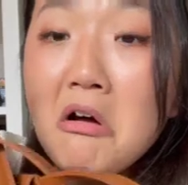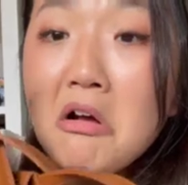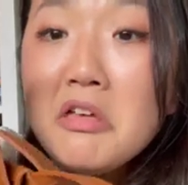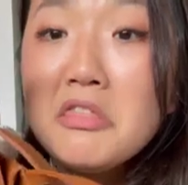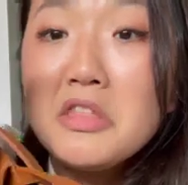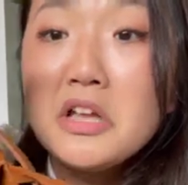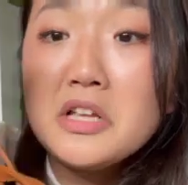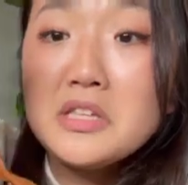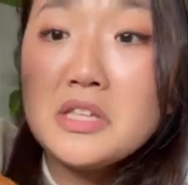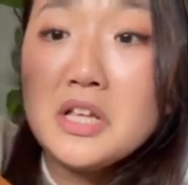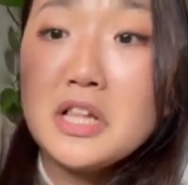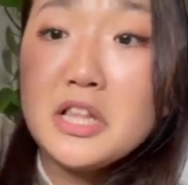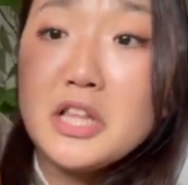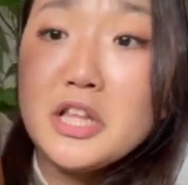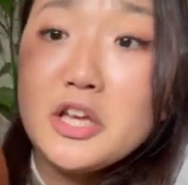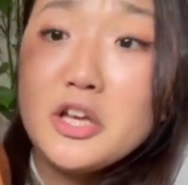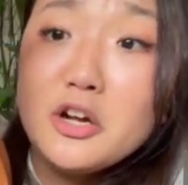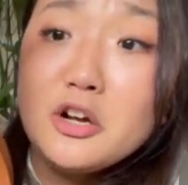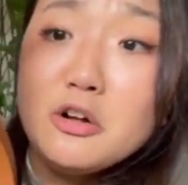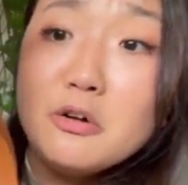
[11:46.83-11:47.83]
There's a
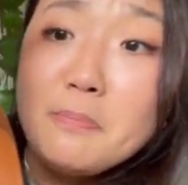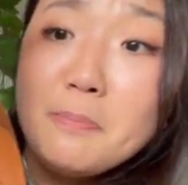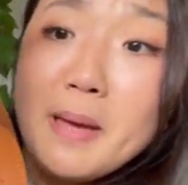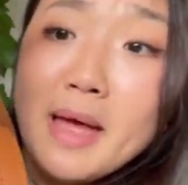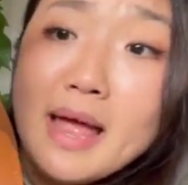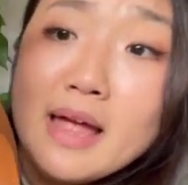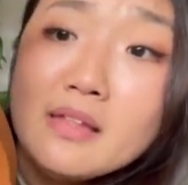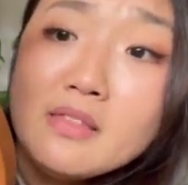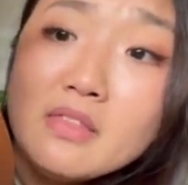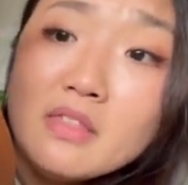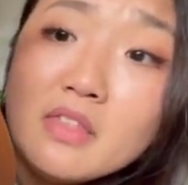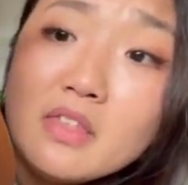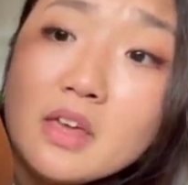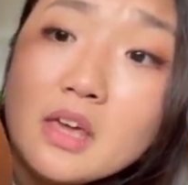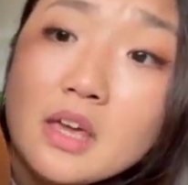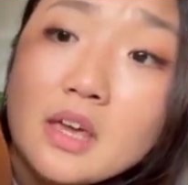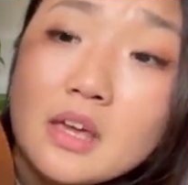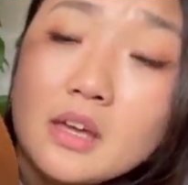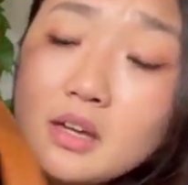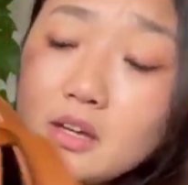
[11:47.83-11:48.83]
little pen
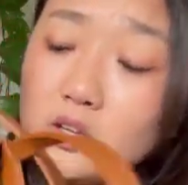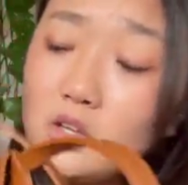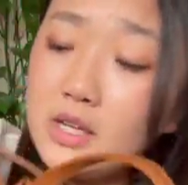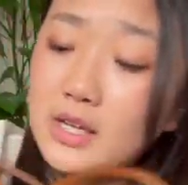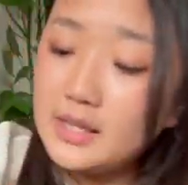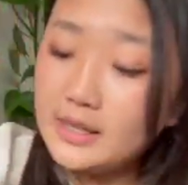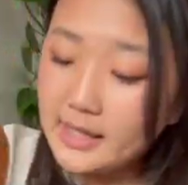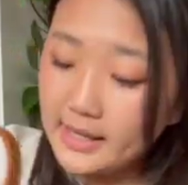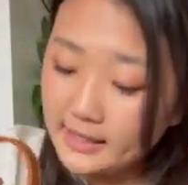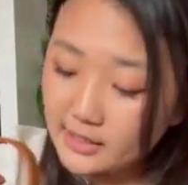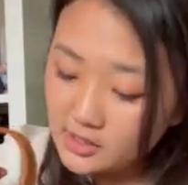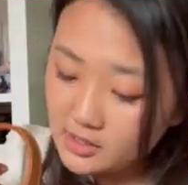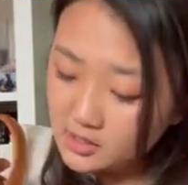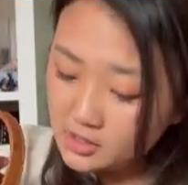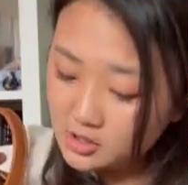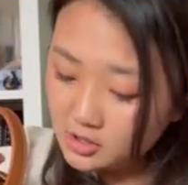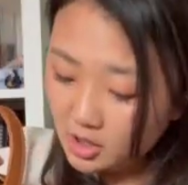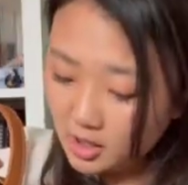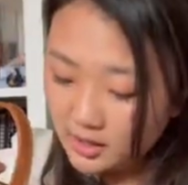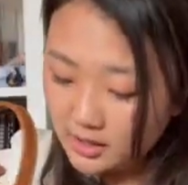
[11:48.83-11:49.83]
thing. You can like
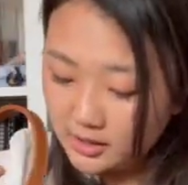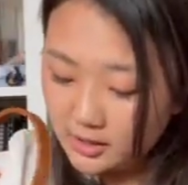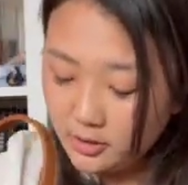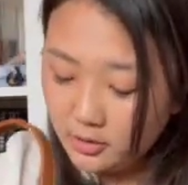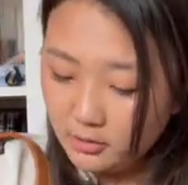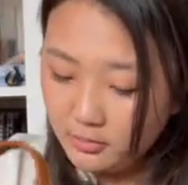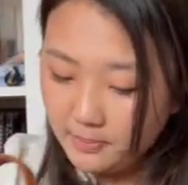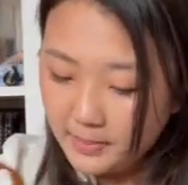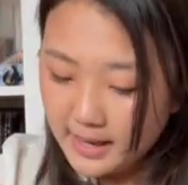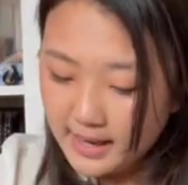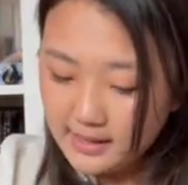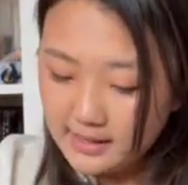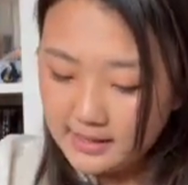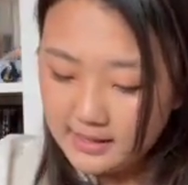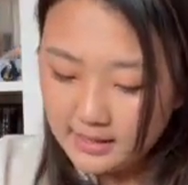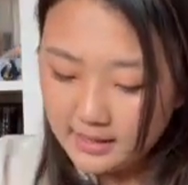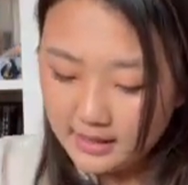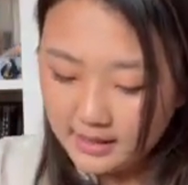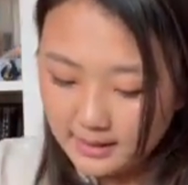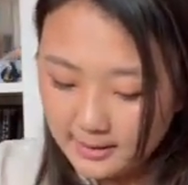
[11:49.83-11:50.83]
slot a little pen in
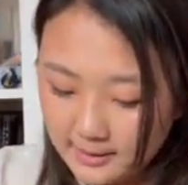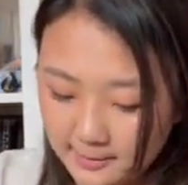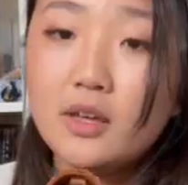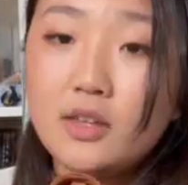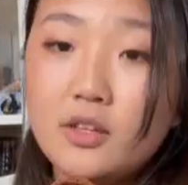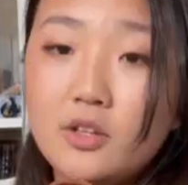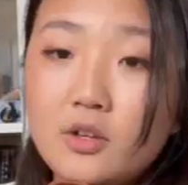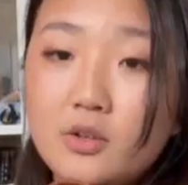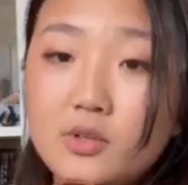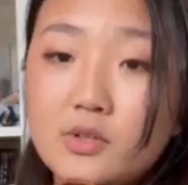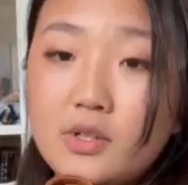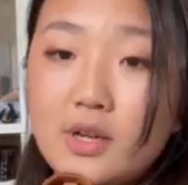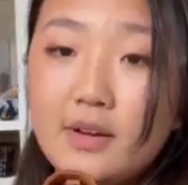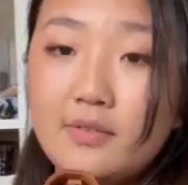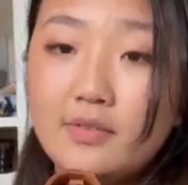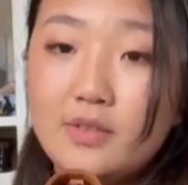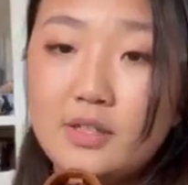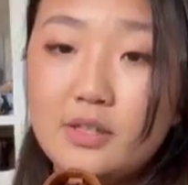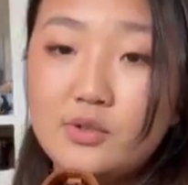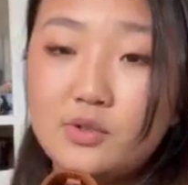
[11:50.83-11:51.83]
here. And then you also have
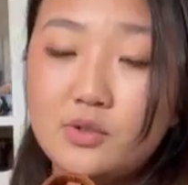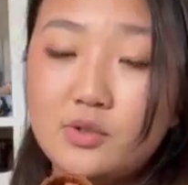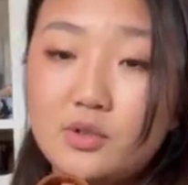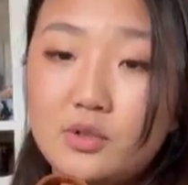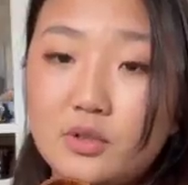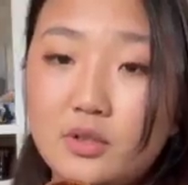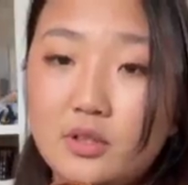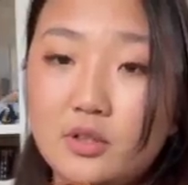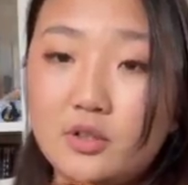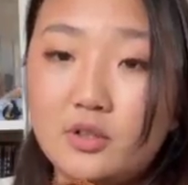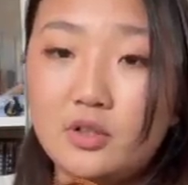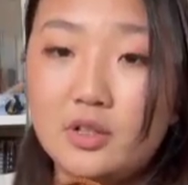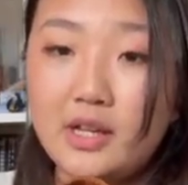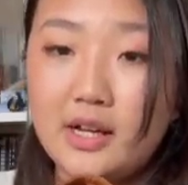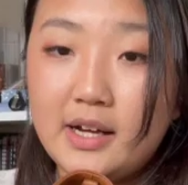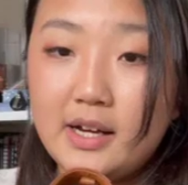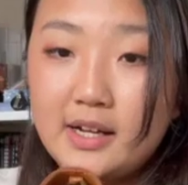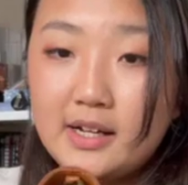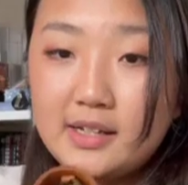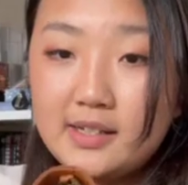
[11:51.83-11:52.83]
these two little
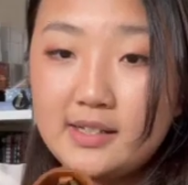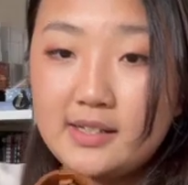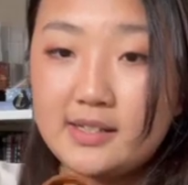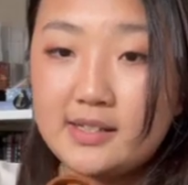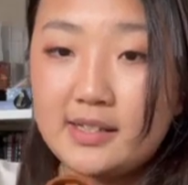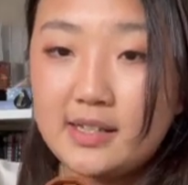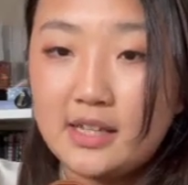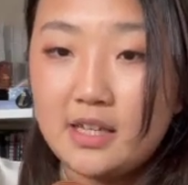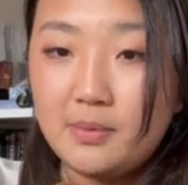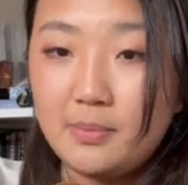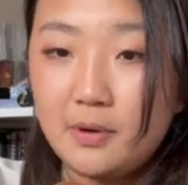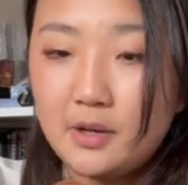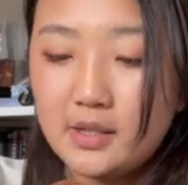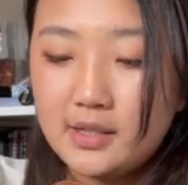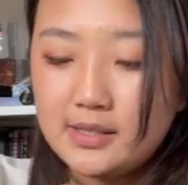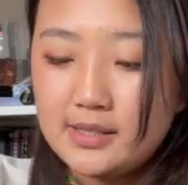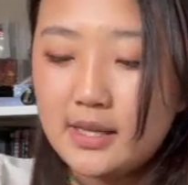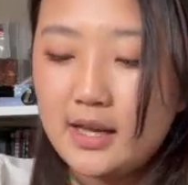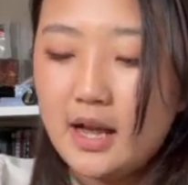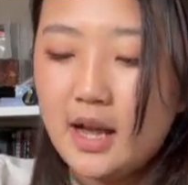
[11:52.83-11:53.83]
like sneaky
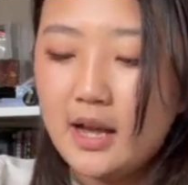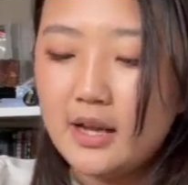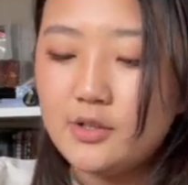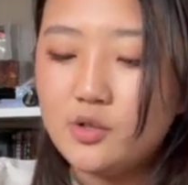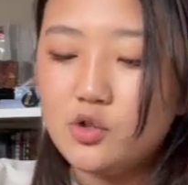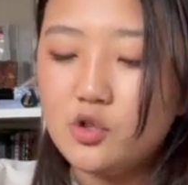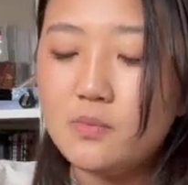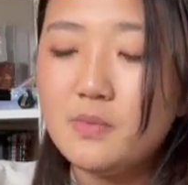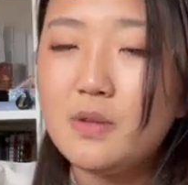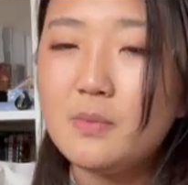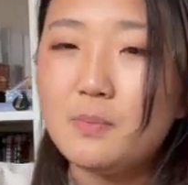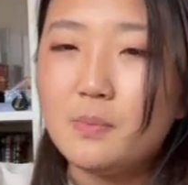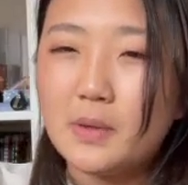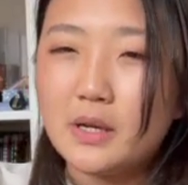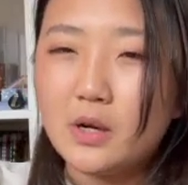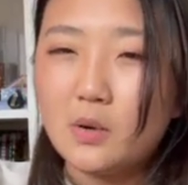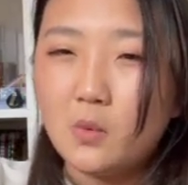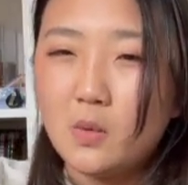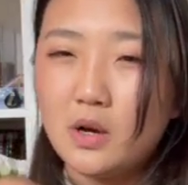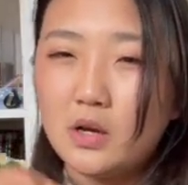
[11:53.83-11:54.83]
pockets here. I assume the
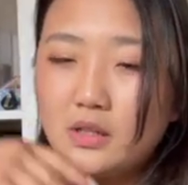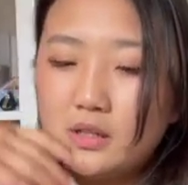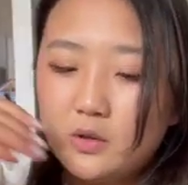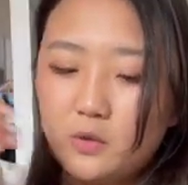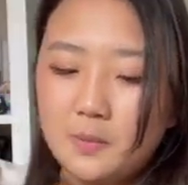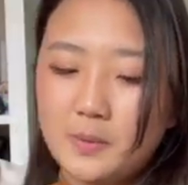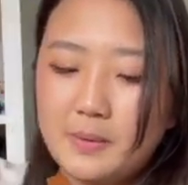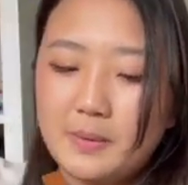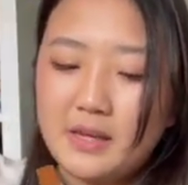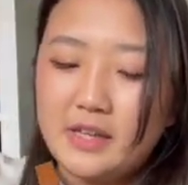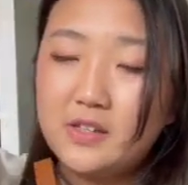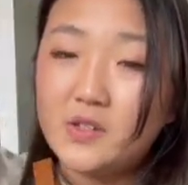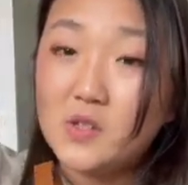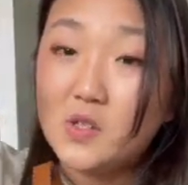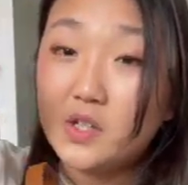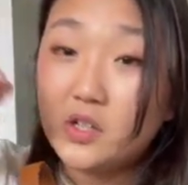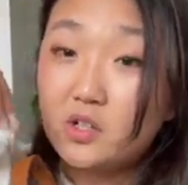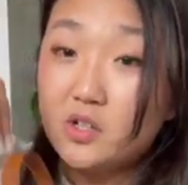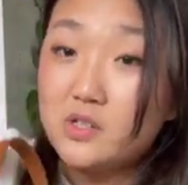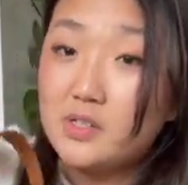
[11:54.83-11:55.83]
bigger one, it'll be
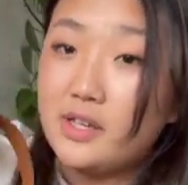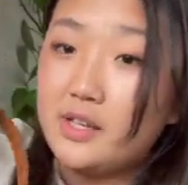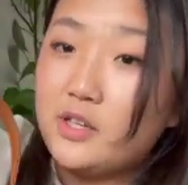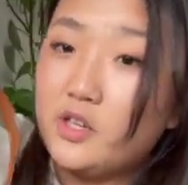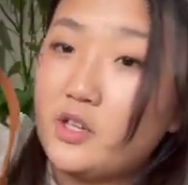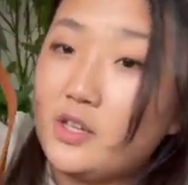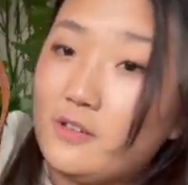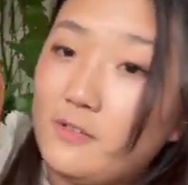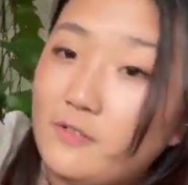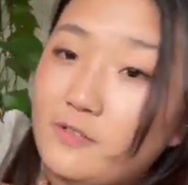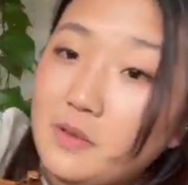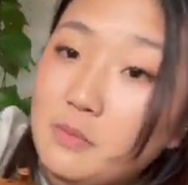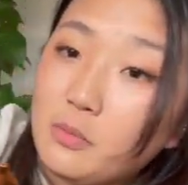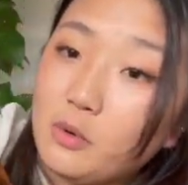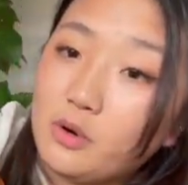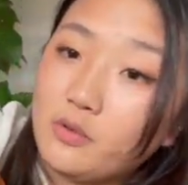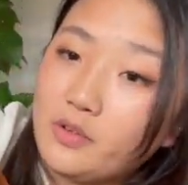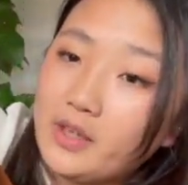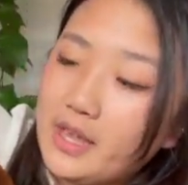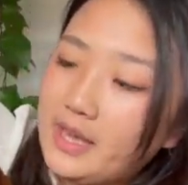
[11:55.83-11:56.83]
easier because like you can fit more
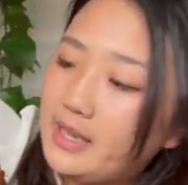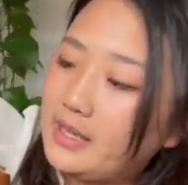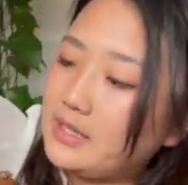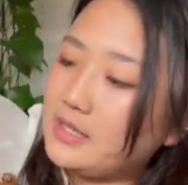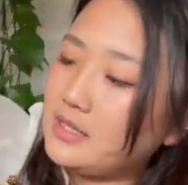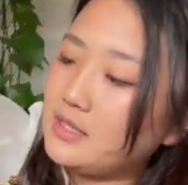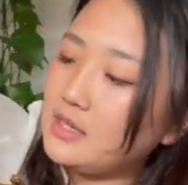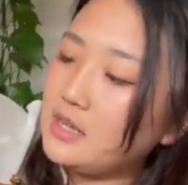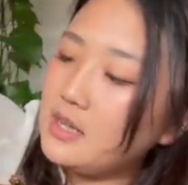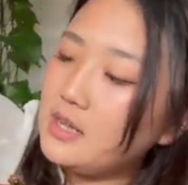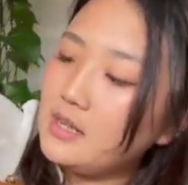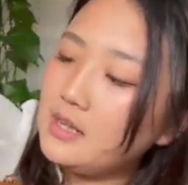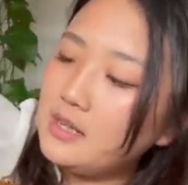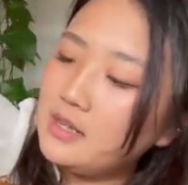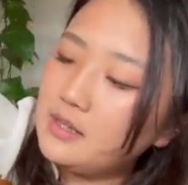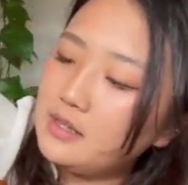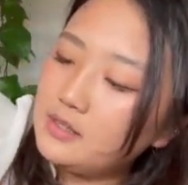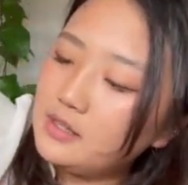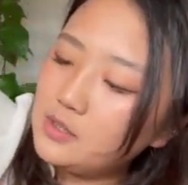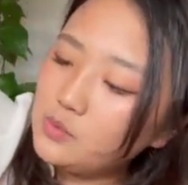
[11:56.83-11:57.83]
of your hand in.
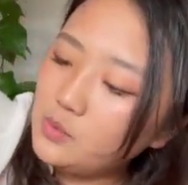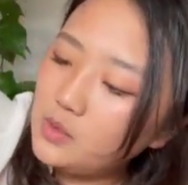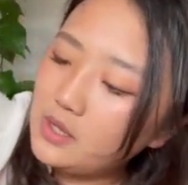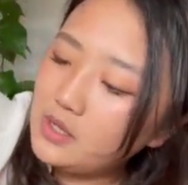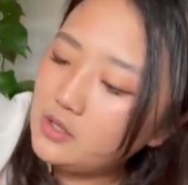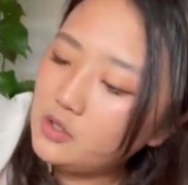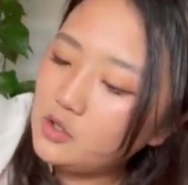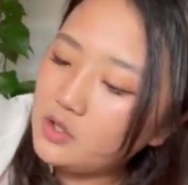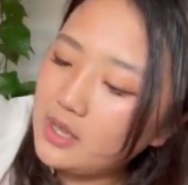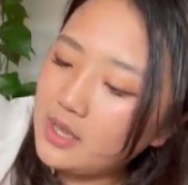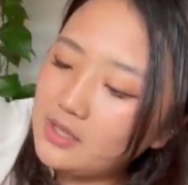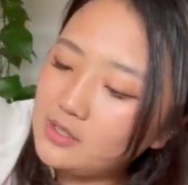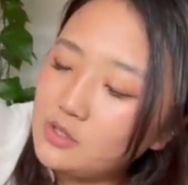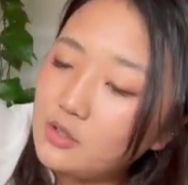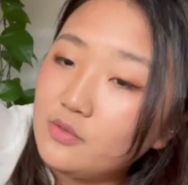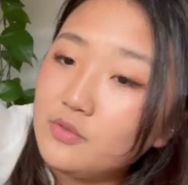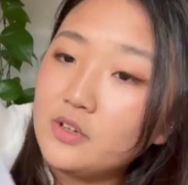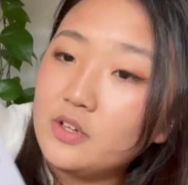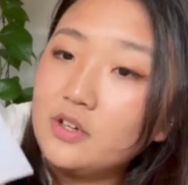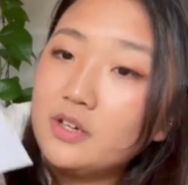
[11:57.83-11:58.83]
This one, you can still
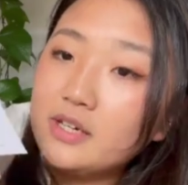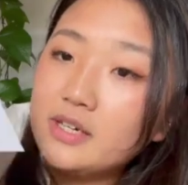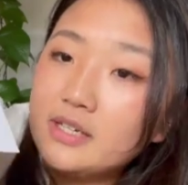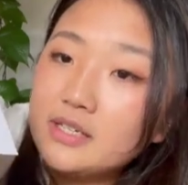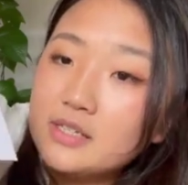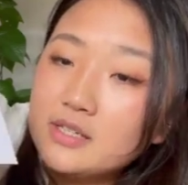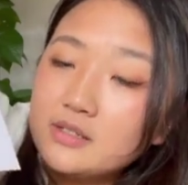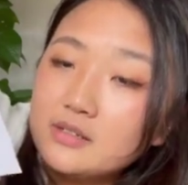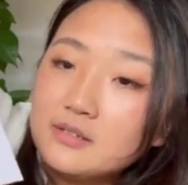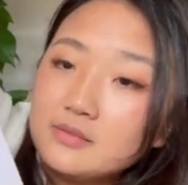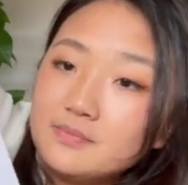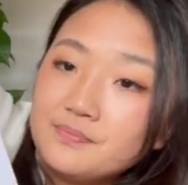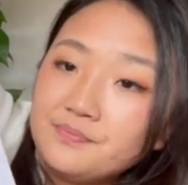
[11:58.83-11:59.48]
fit your hand in,